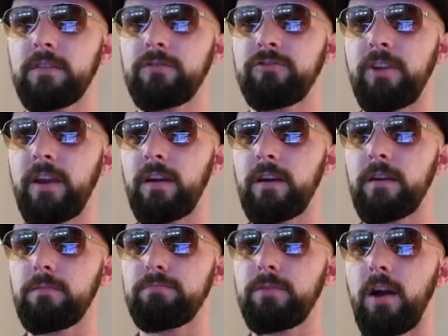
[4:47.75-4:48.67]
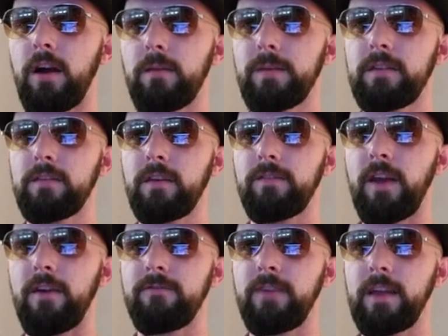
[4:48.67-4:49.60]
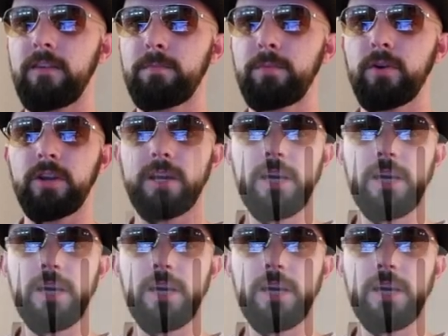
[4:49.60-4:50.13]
share, comments. I've got Facebook and